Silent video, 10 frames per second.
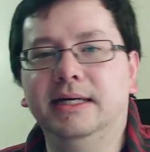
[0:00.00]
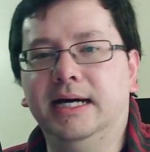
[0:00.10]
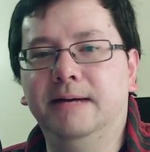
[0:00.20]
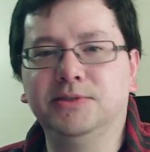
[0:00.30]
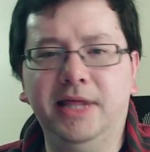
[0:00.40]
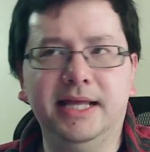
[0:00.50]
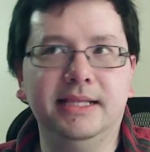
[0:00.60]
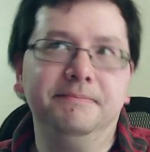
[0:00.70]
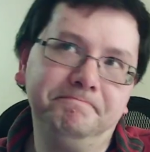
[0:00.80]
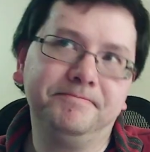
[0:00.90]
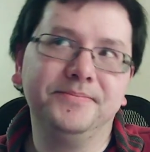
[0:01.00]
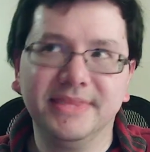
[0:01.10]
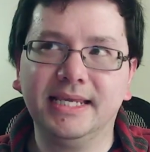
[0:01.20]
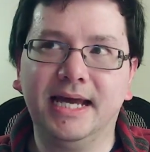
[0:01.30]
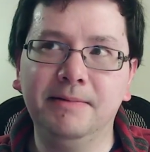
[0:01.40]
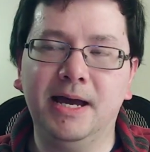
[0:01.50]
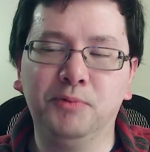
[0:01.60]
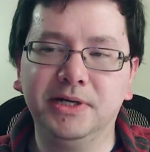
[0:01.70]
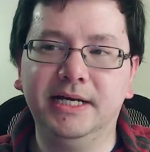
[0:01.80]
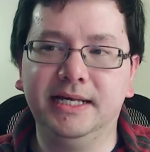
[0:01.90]
Um, so that I'm, I'm,
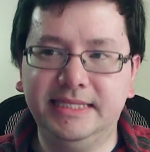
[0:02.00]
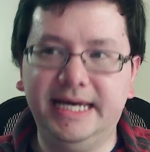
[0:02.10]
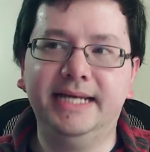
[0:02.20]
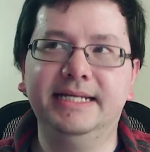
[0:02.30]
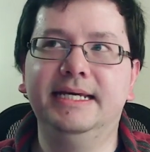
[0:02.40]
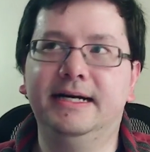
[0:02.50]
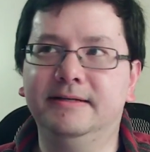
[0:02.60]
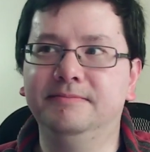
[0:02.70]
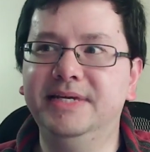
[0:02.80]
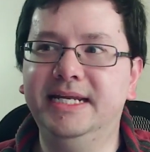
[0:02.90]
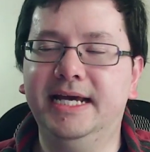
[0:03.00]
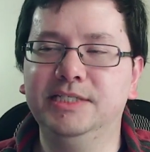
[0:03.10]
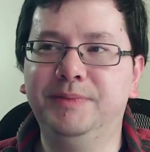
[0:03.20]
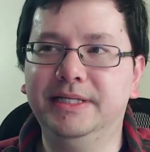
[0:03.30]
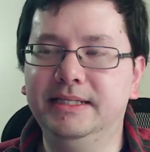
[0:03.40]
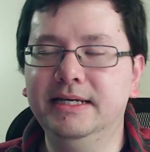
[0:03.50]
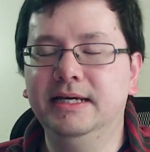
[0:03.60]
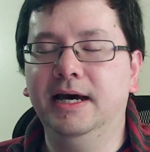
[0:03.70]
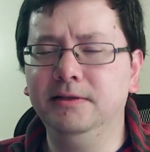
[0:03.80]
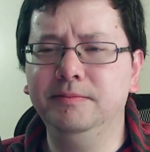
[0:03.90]
working on that. Um, it has been
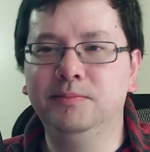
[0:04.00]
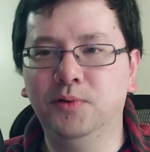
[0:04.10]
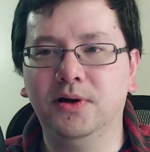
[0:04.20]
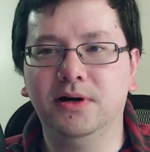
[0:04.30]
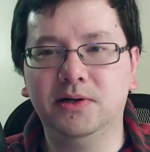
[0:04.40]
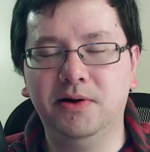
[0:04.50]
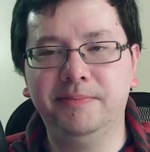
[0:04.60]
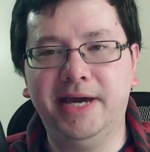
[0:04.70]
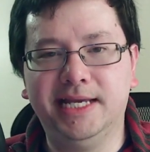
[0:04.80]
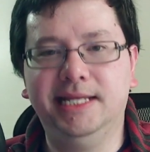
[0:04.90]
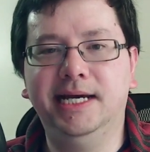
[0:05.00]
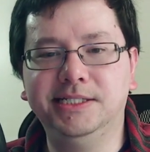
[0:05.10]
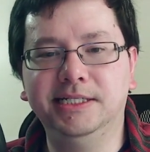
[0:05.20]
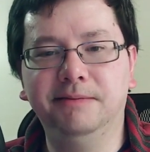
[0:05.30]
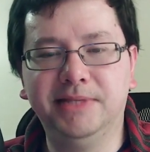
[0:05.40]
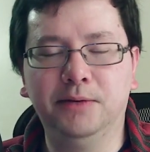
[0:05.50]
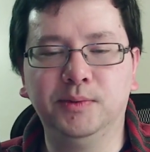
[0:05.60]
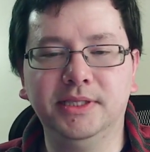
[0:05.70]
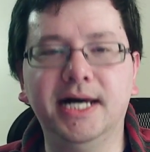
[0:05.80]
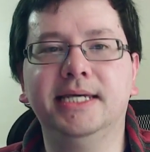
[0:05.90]
a little bit more going back and catching up than I would
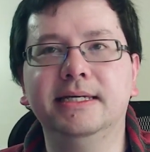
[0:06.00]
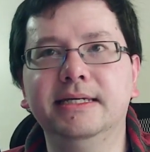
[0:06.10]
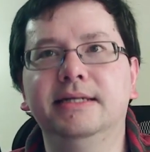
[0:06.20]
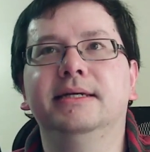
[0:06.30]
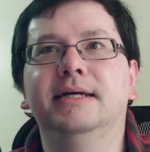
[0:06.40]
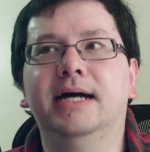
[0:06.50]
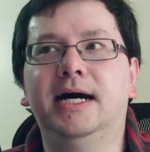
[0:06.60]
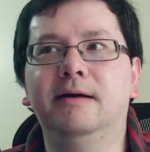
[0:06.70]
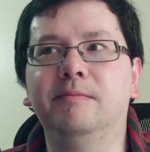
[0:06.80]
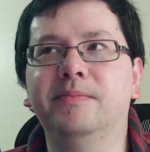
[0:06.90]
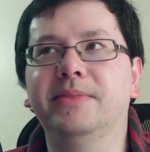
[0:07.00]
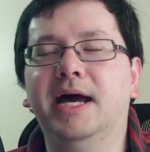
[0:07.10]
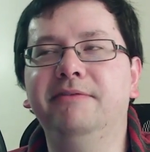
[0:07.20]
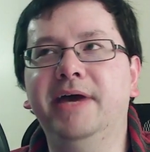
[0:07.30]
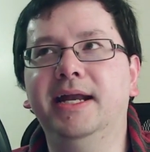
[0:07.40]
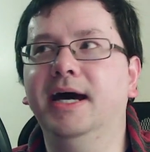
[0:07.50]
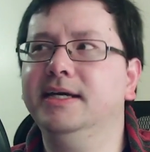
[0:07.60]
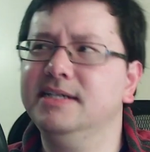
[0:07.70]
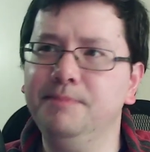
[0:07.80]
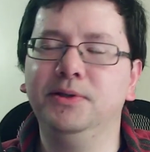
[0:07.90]
like. Um, I've had a
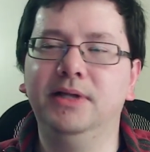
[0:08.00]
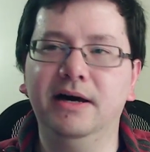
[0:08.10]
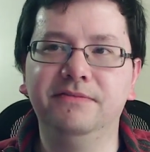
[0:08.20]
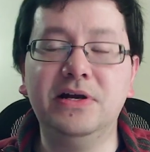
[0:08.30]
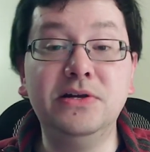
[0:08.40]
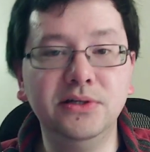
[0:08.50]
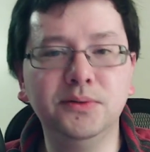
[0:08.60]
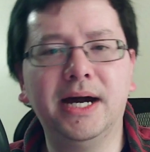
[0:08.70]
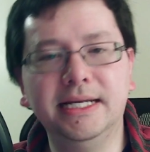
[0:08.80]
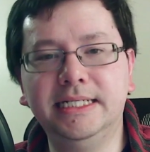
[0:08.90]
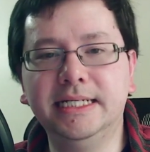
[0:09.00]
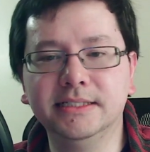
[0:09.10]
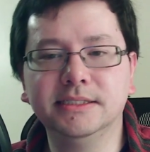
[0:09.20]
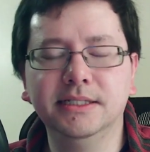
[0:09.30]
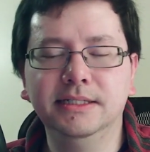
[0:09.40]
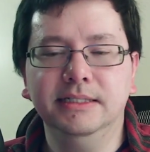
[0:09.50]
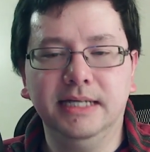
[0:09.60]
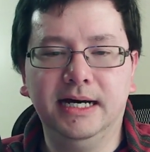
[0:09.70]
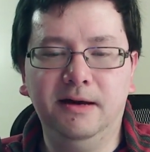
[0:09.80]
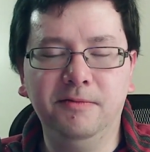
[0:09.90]
couple of new ideas
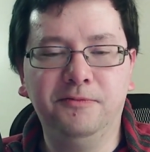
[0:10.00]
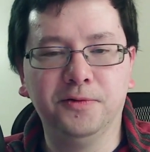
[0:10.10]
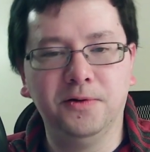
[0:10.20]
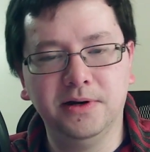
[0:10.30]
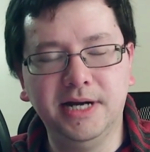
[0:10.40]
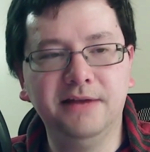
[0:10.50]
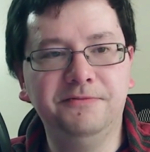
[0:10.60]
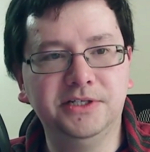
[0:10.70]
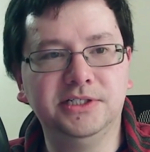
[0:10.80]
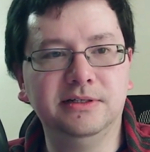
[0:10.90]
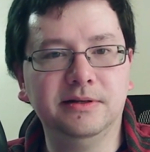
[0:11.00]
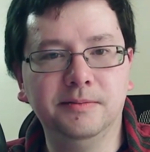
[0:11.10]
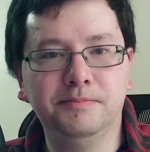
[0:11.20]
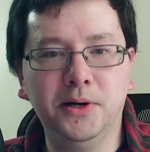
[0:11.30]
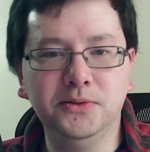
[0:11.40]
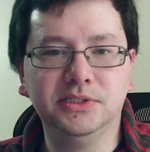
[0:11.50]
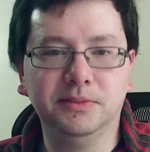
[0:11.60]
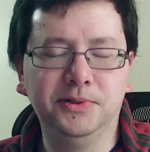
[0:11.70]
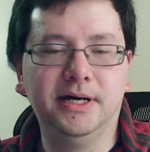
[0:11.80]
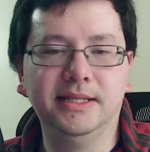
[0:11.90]
um, for nonfiction posts to
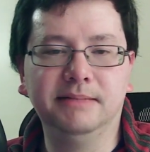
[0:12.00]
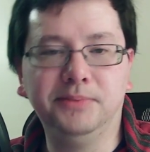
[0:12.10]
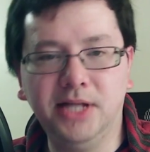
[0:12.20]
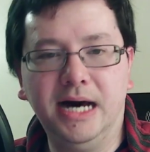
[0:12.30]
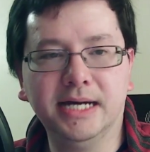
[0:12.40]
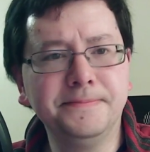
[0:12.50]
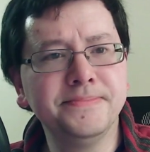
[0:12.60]
put on the blog.